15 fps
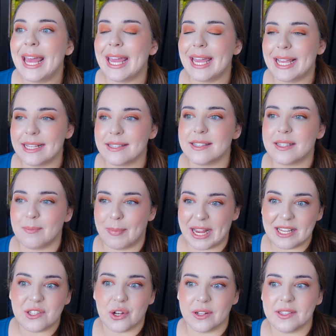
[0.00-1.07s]
is
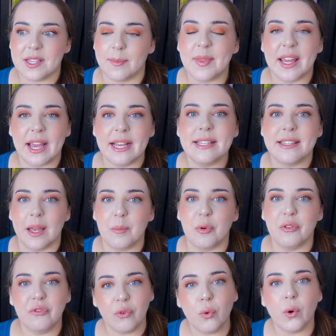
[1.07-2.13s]
based on something I said
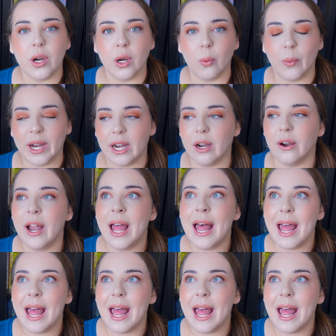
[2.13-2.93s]
before, where